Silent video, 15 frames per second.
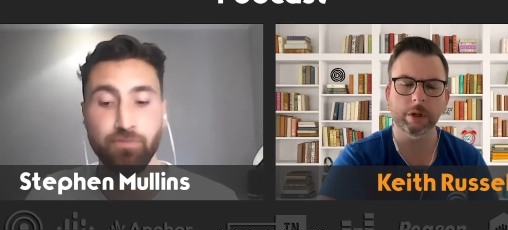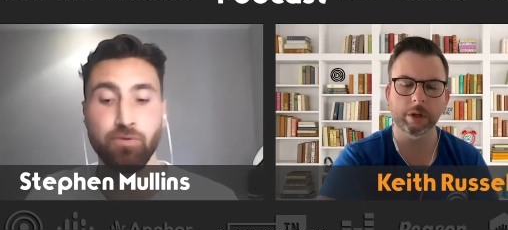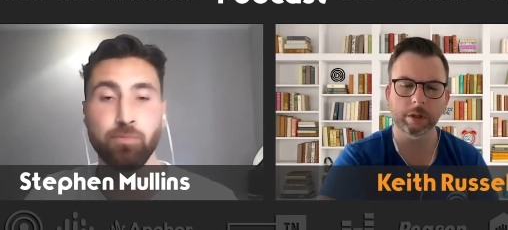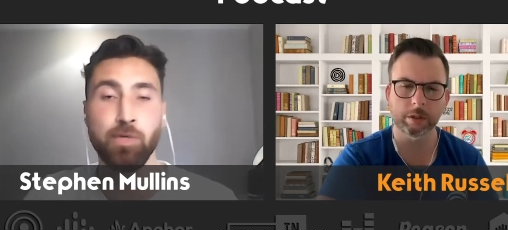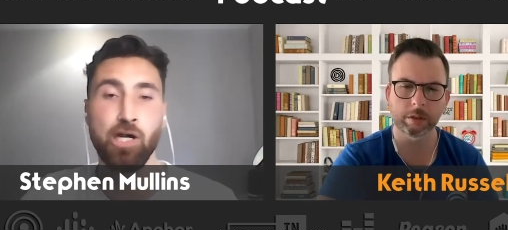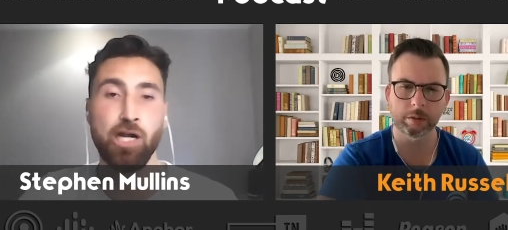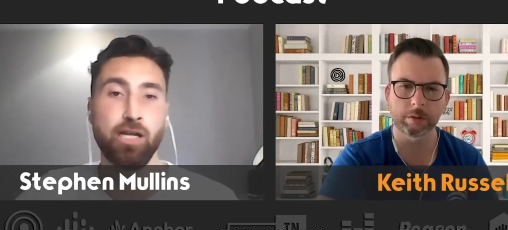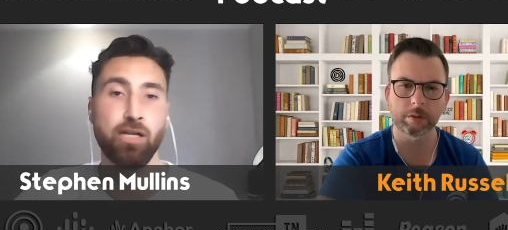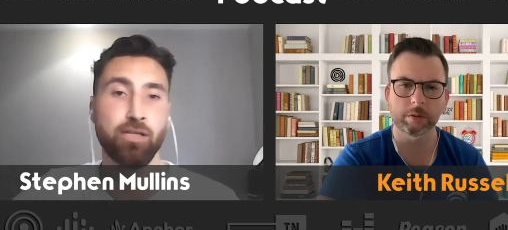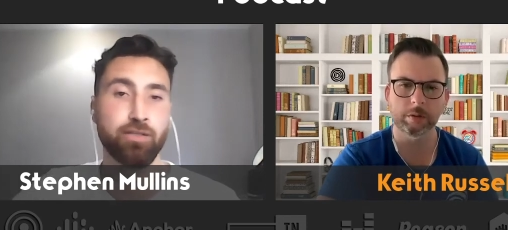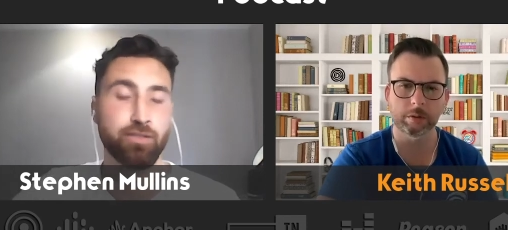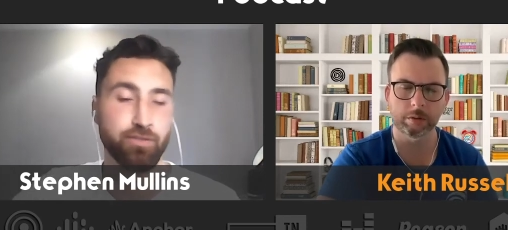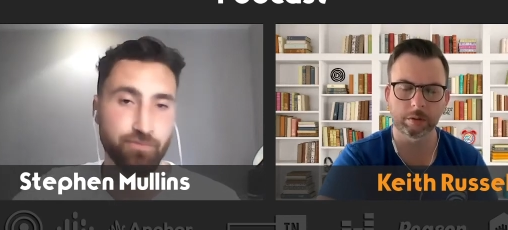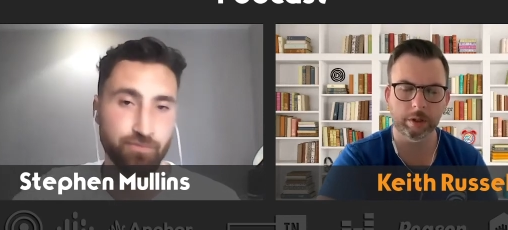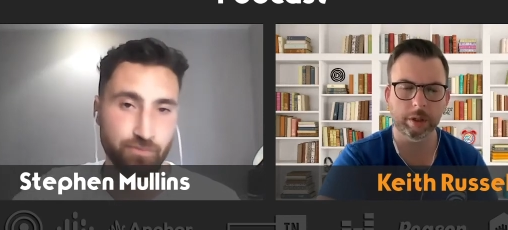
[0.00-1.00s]
Speaker 1: from
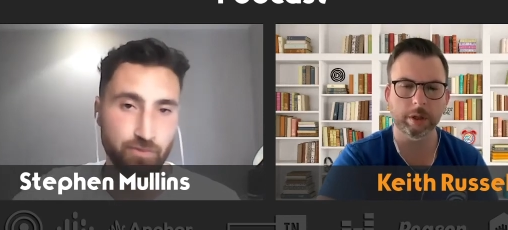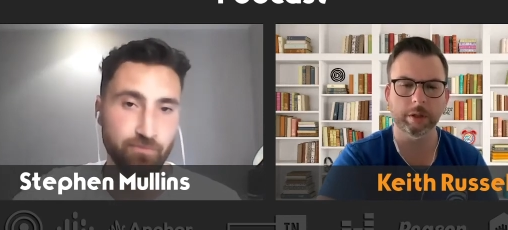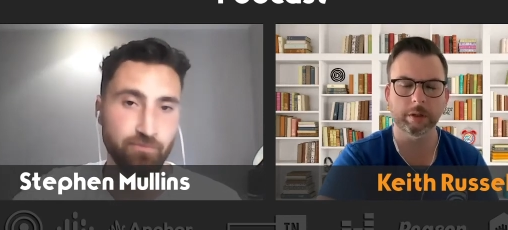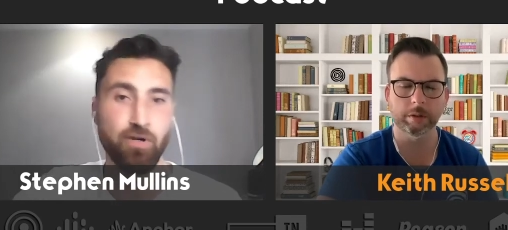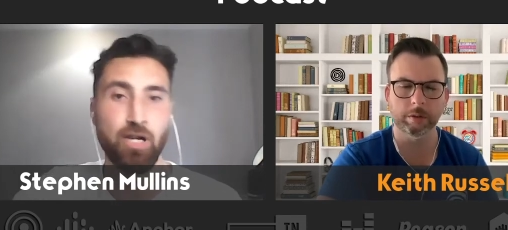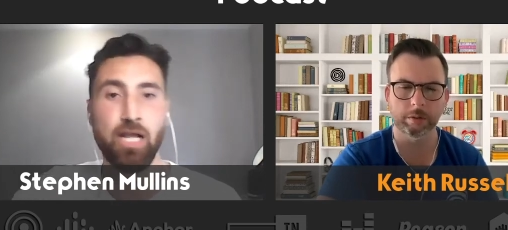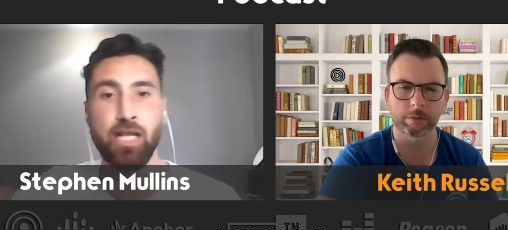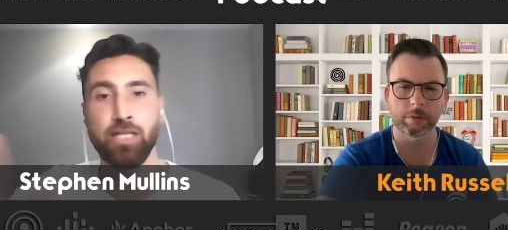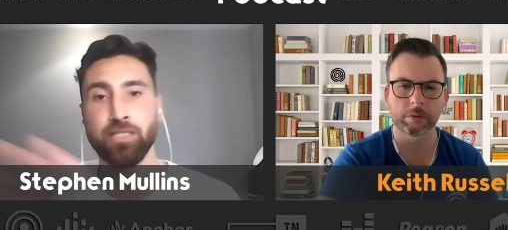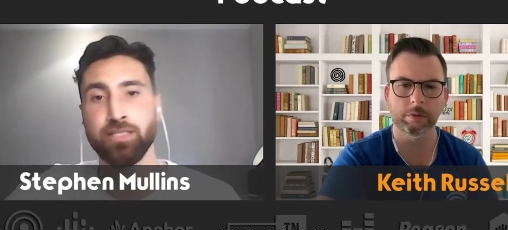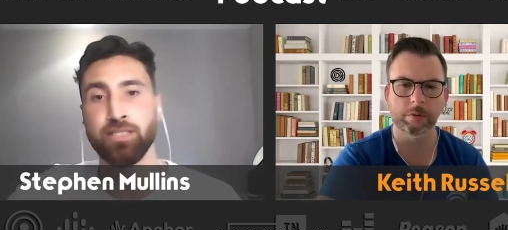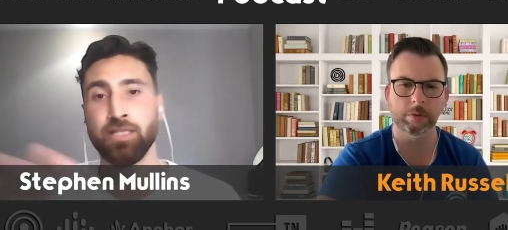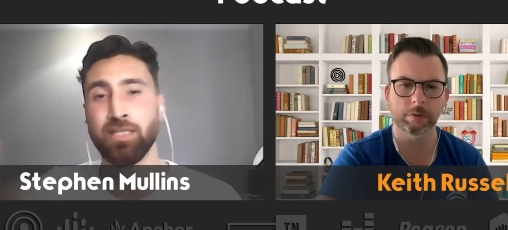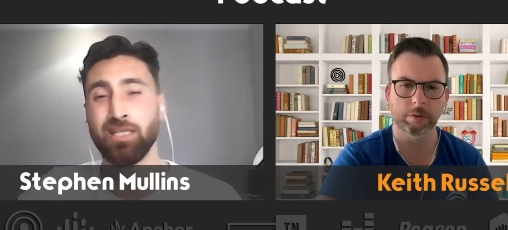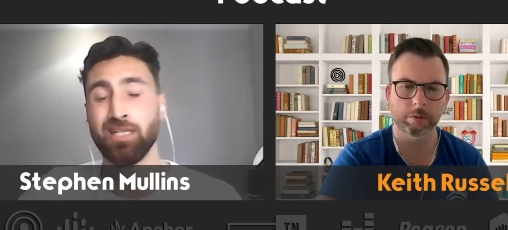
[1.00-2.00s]
Ireland, yeah. from
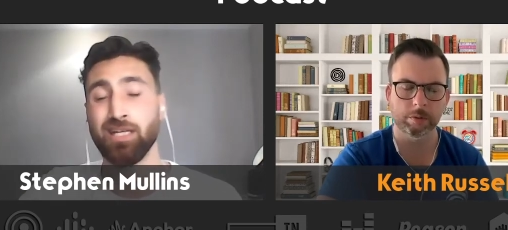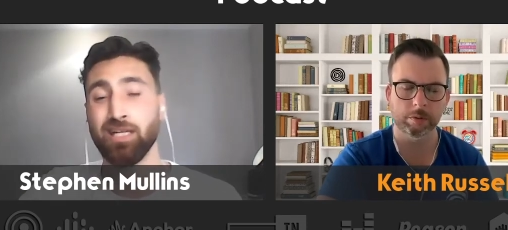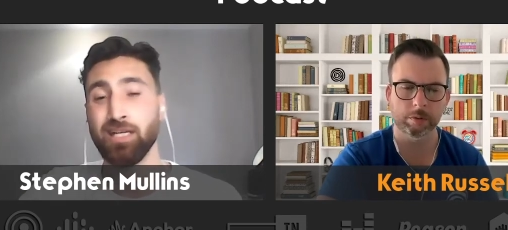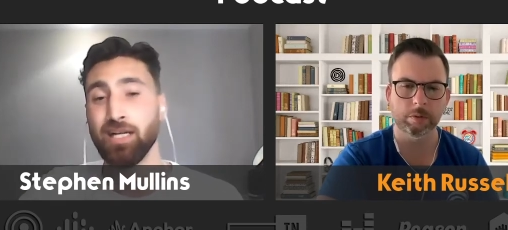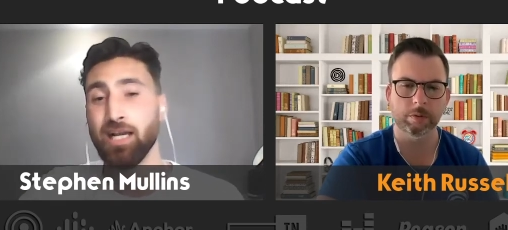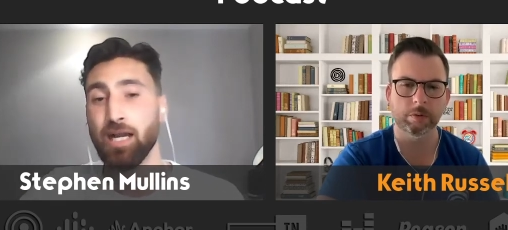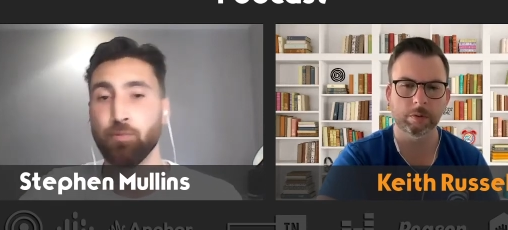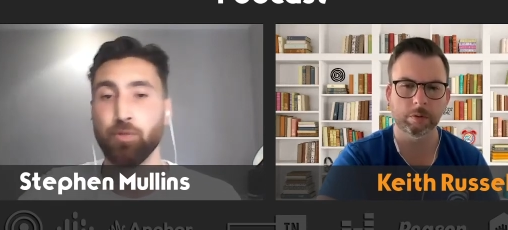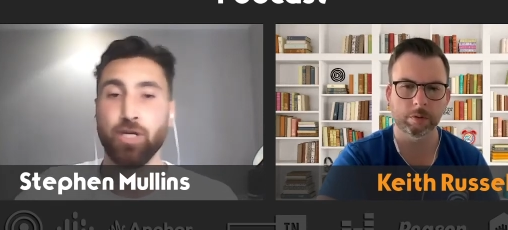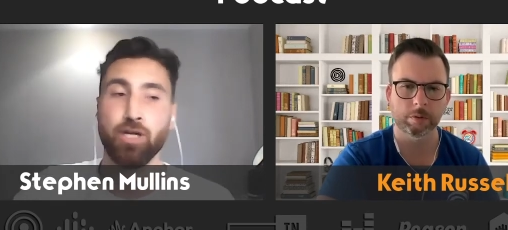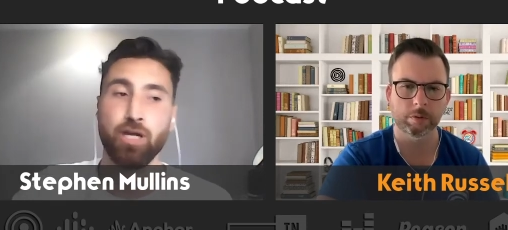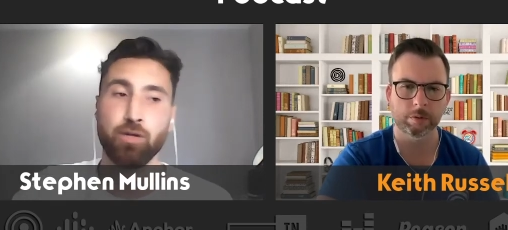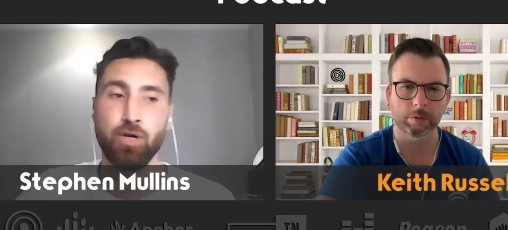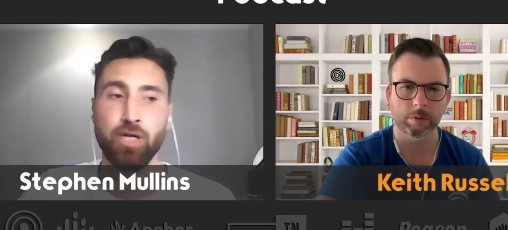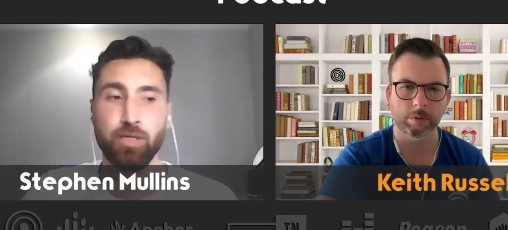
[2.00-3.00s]
France, and we of
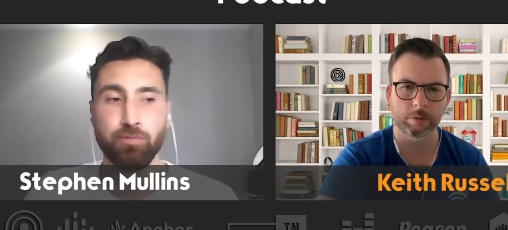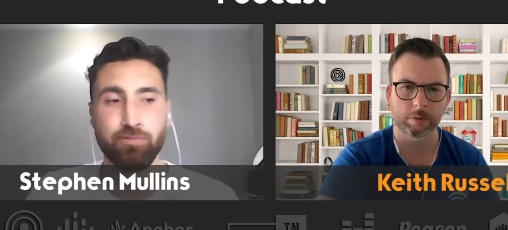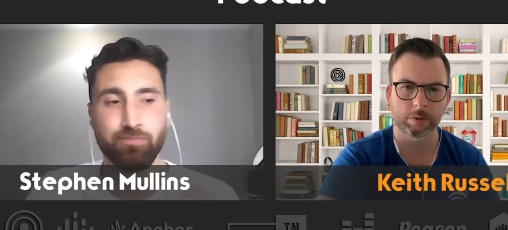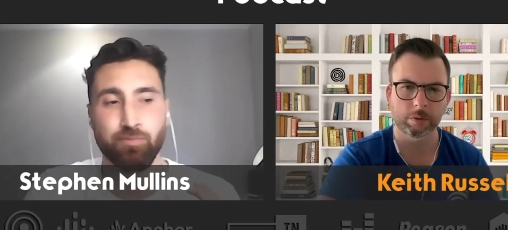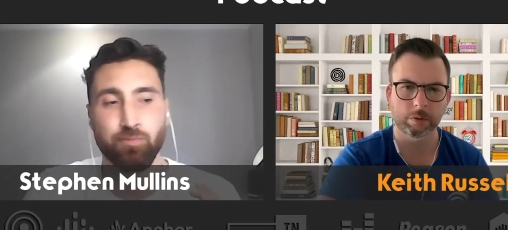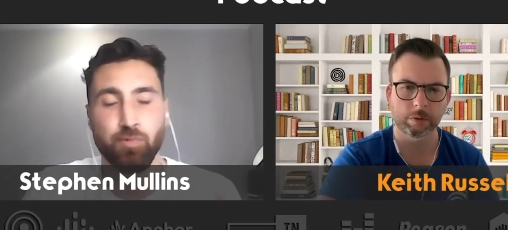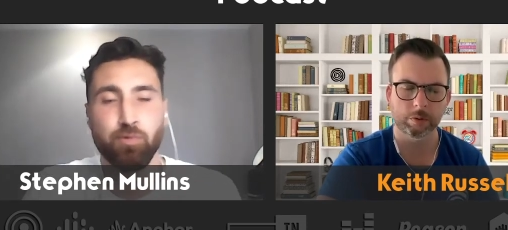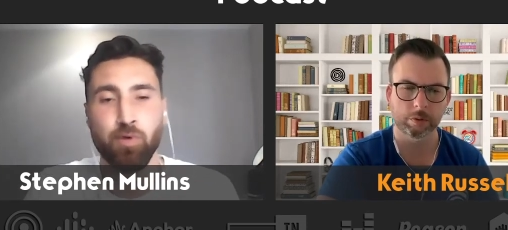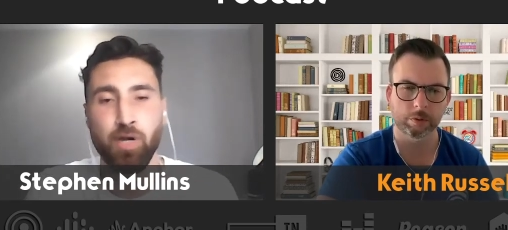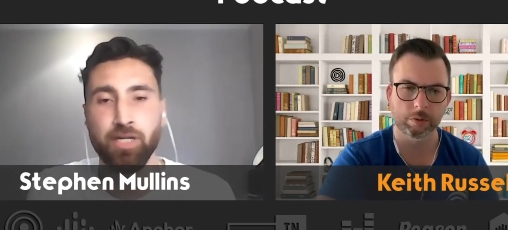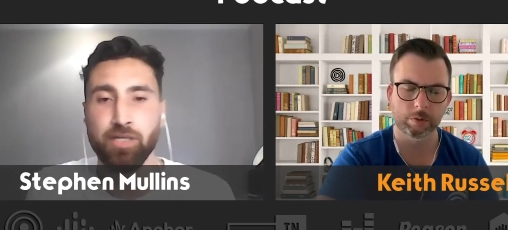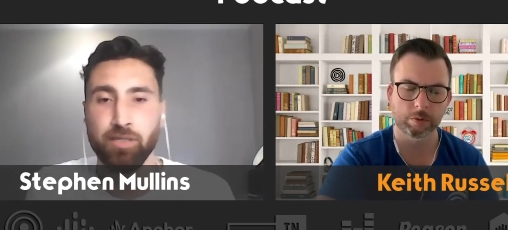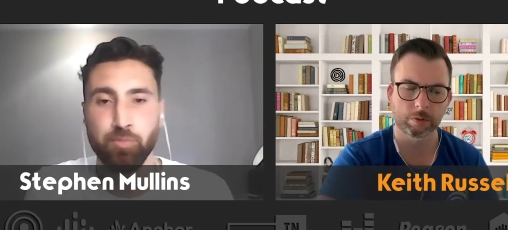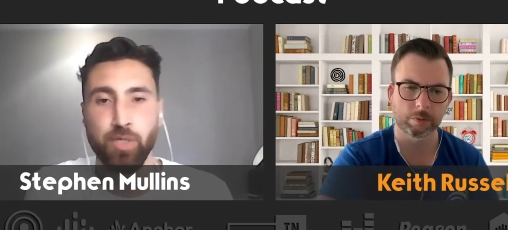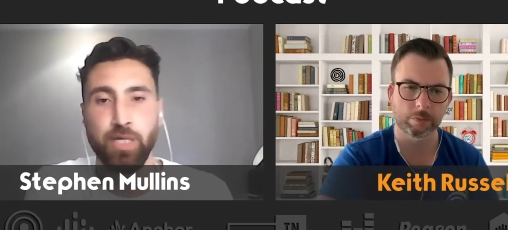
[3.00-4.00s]
to we wanted
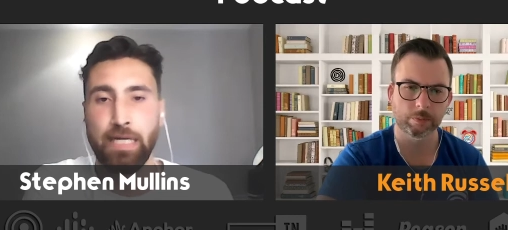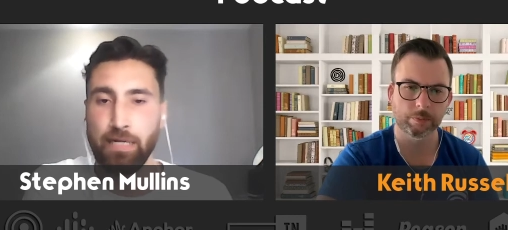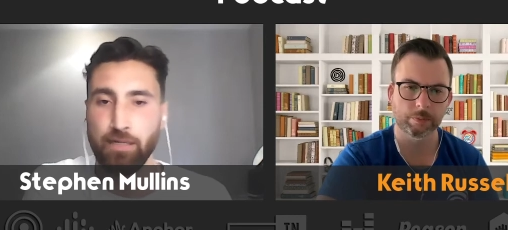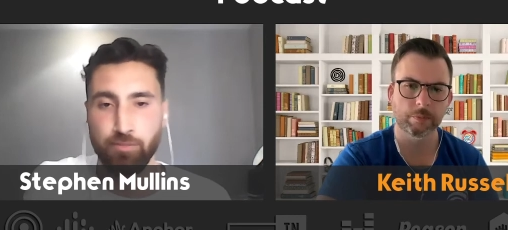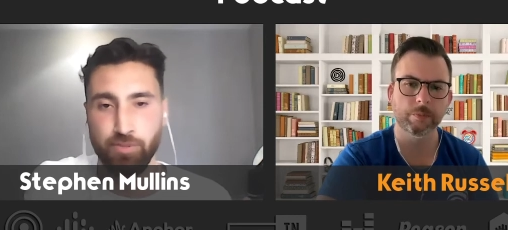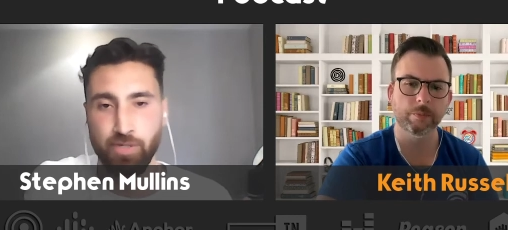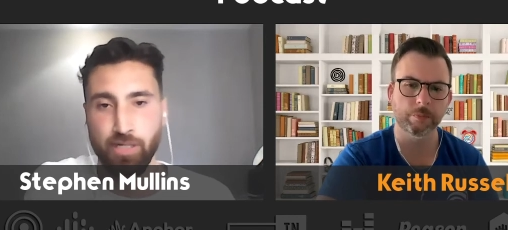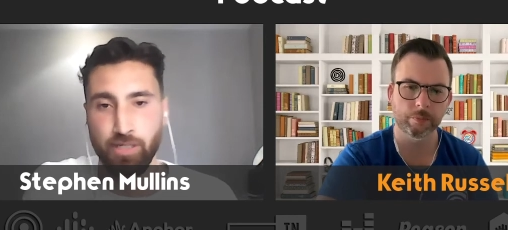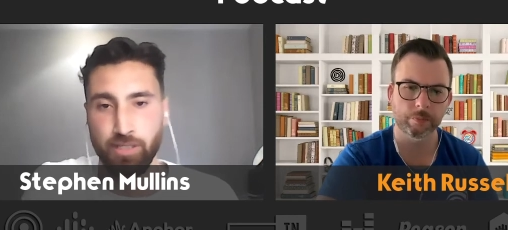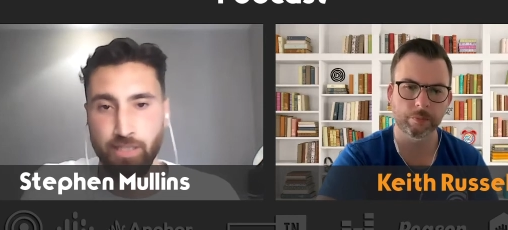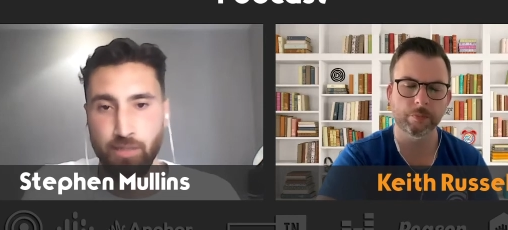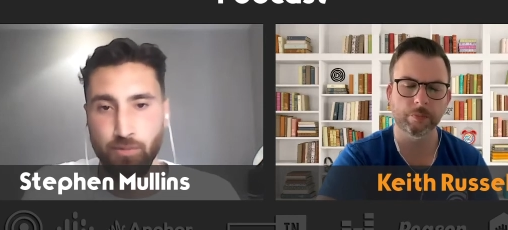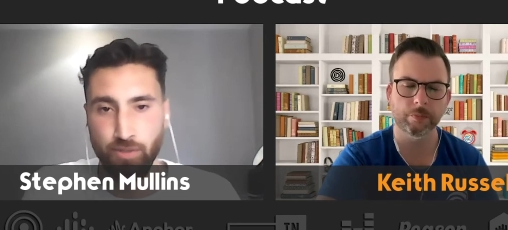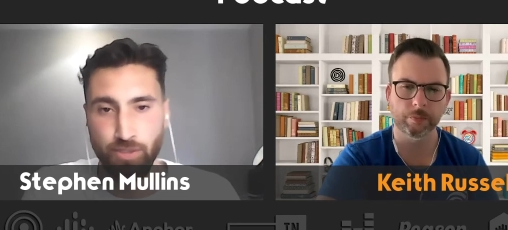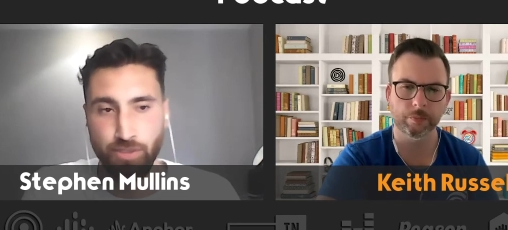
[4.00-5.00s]
to bring out a product
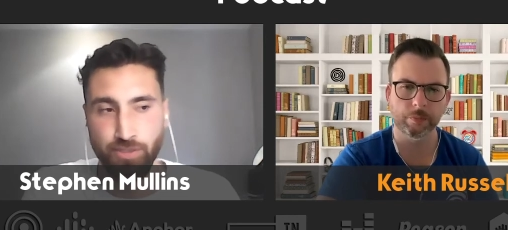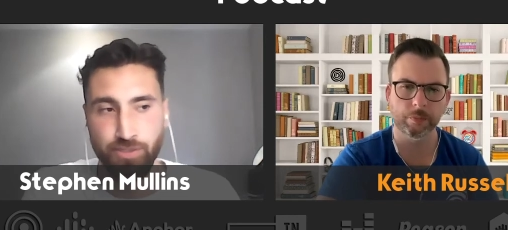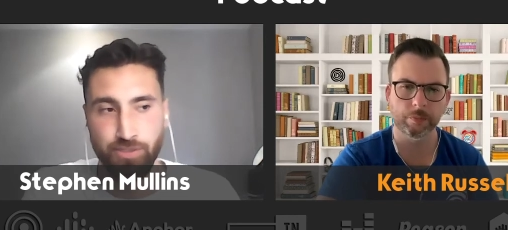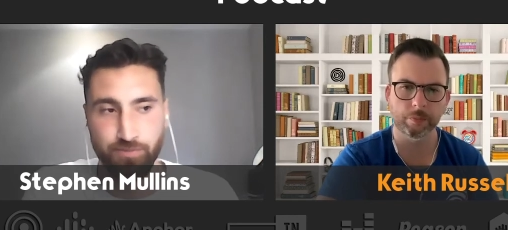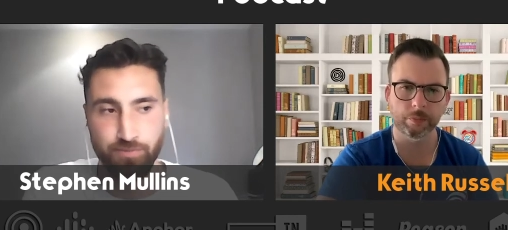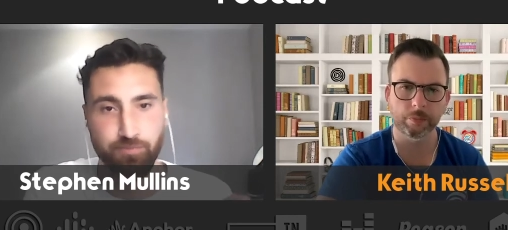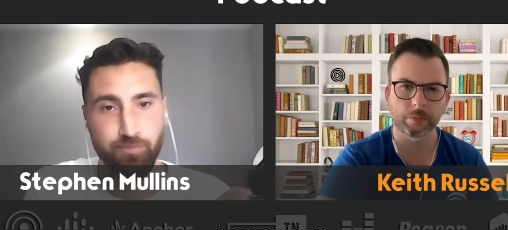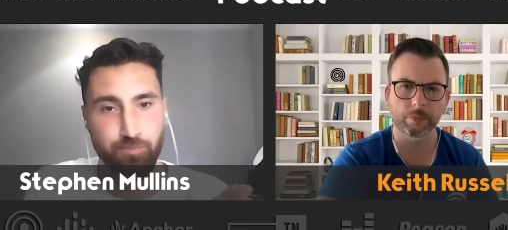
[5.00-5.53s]
that was